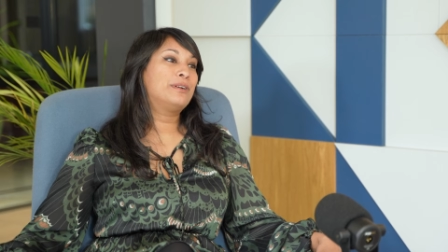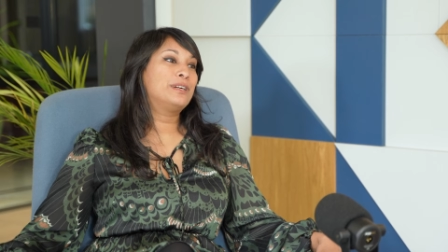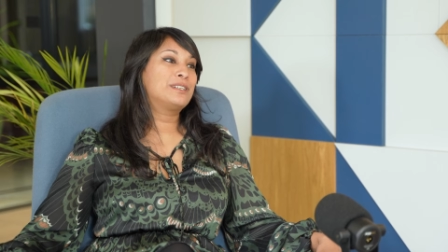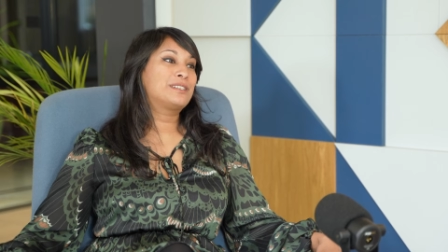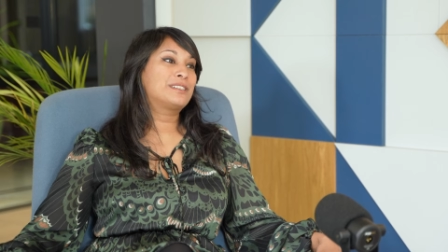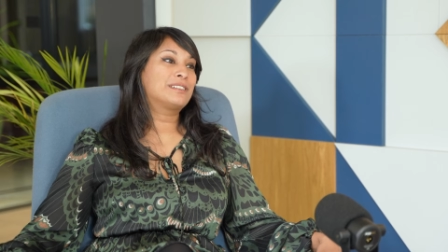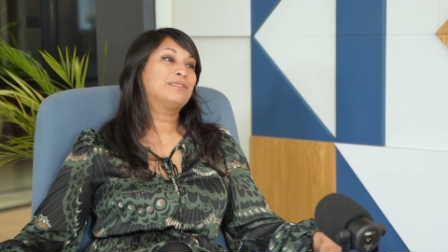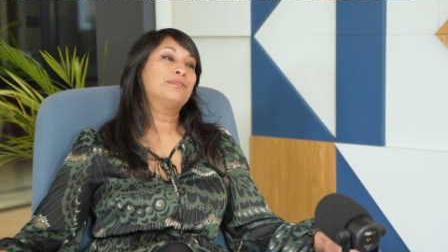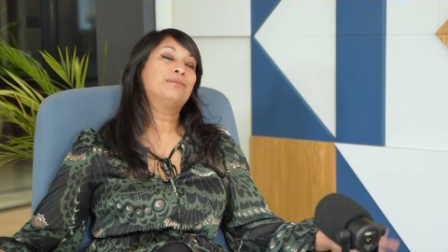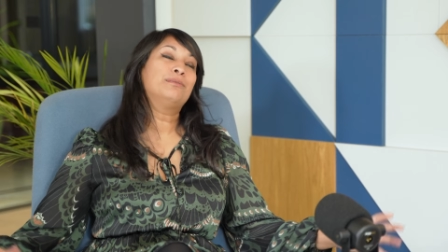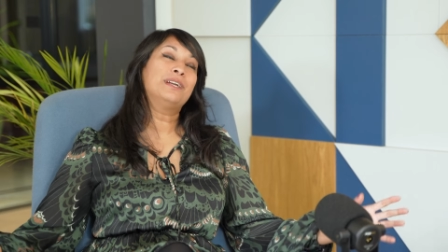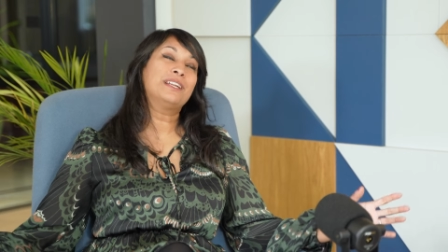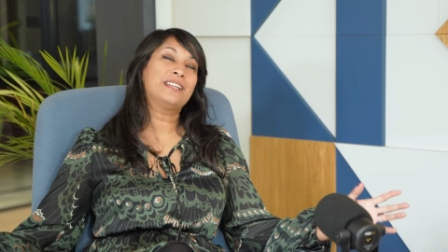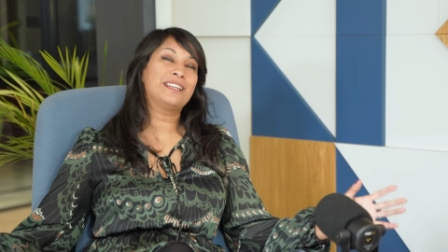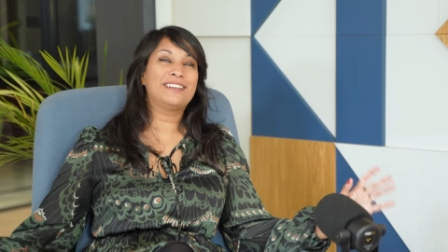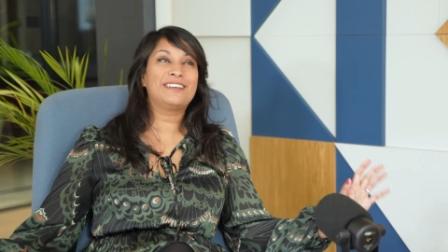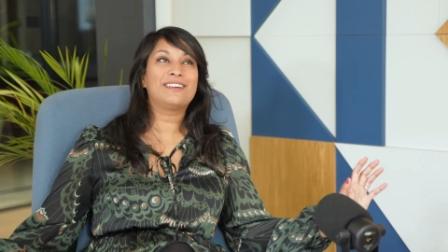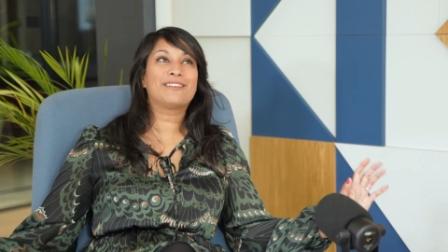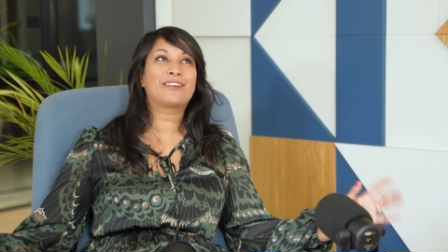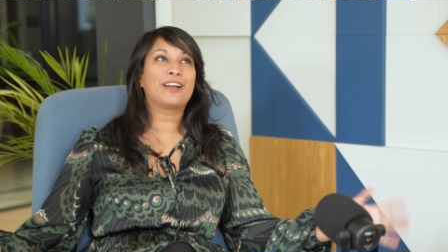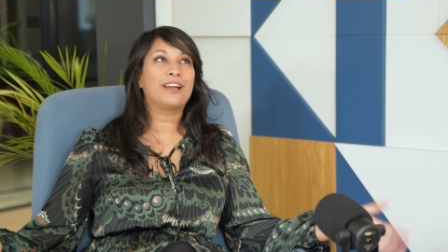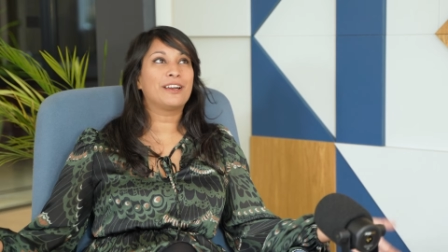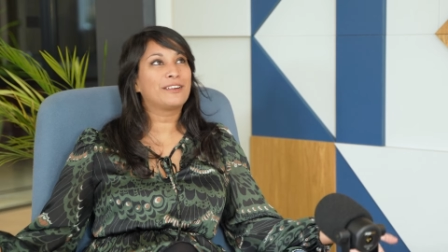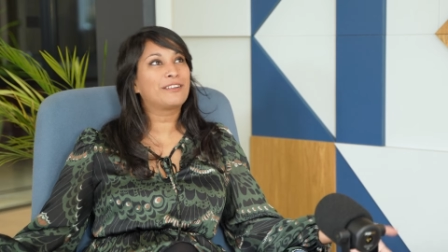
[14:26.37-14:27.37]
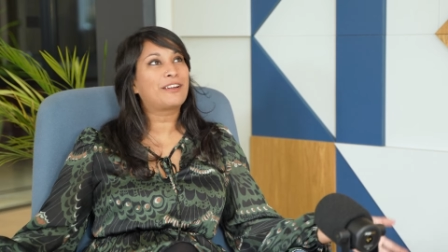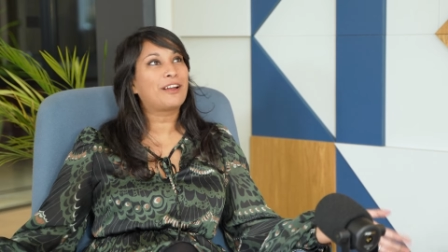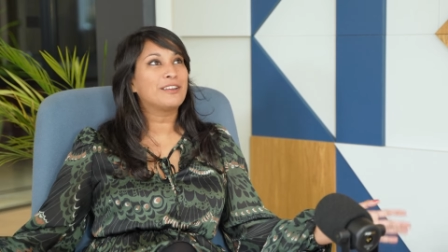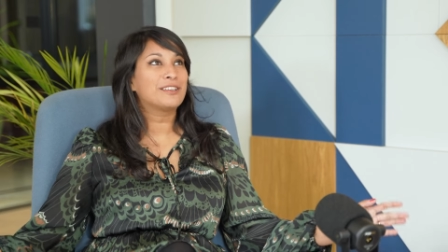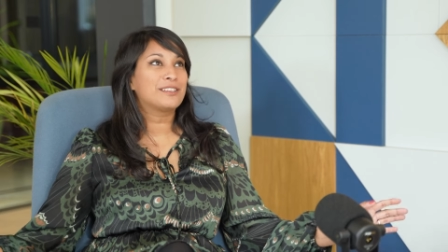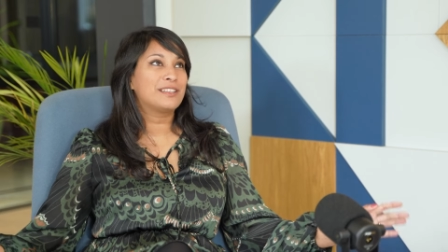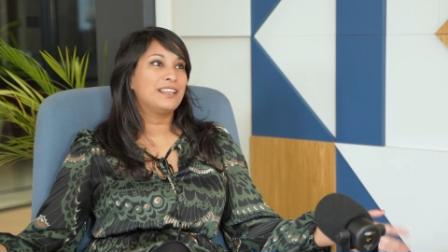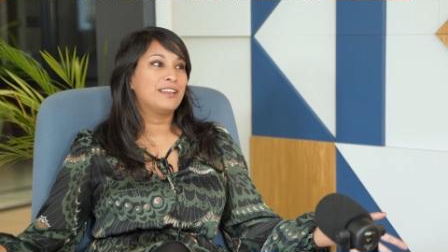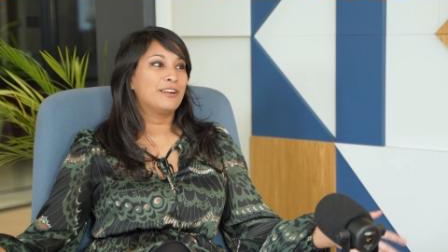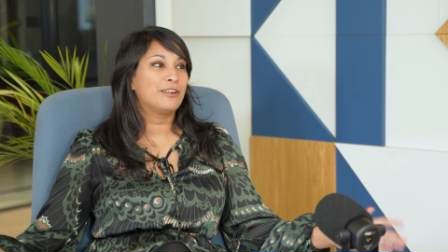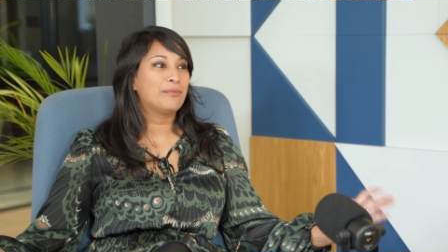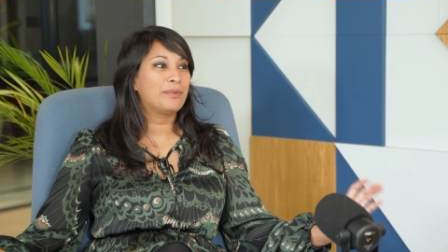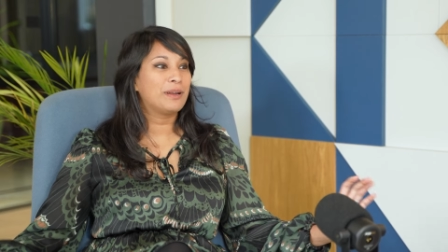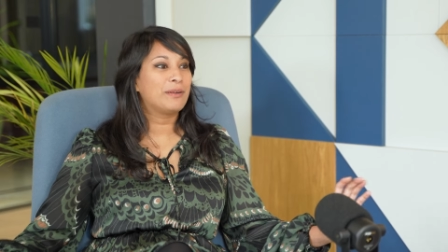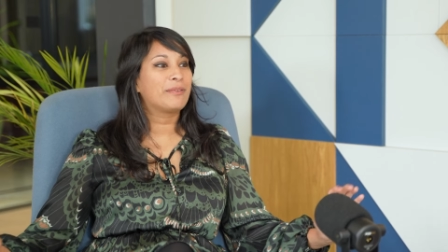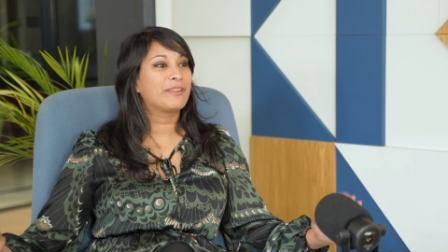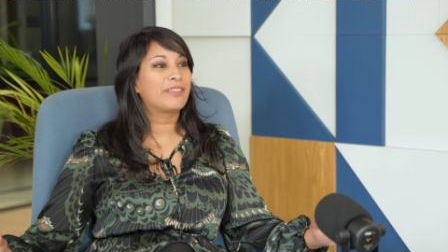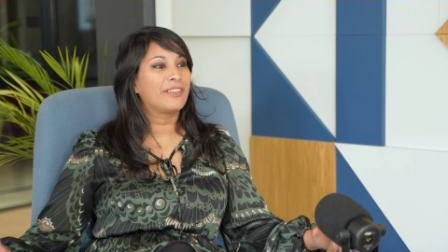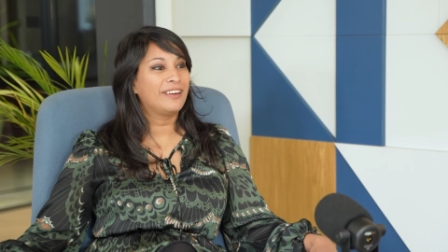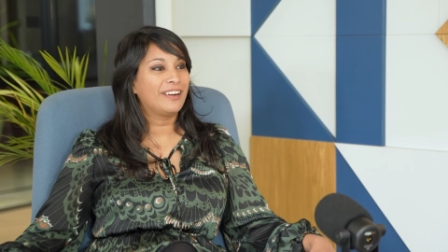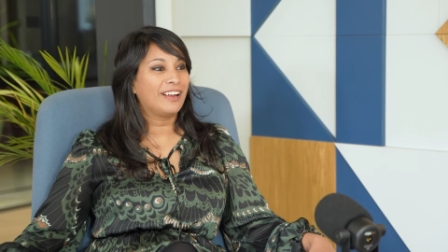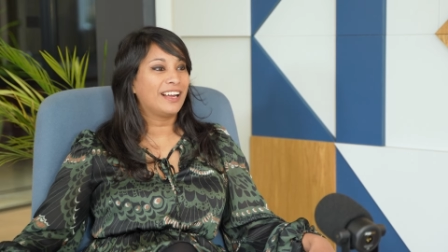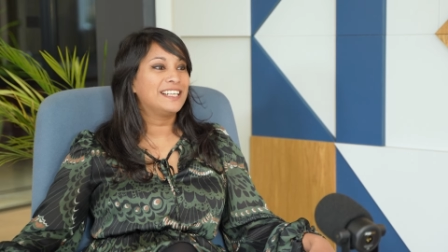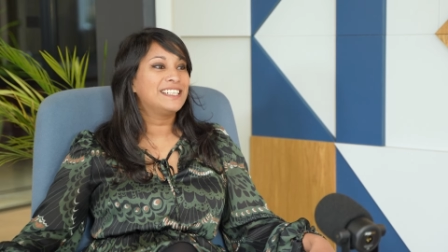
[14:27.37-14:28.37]
which weirdly enough kind of goes a little bit
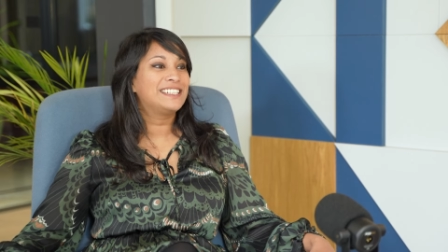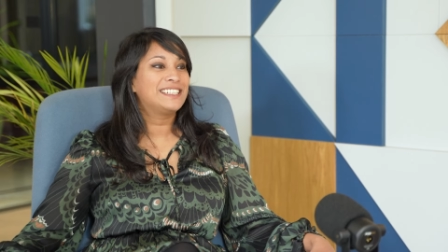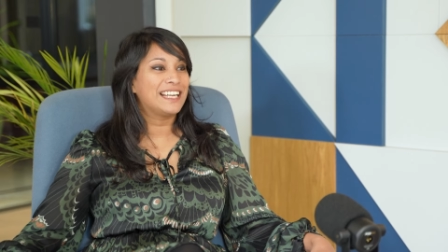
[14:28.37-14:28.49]
with the night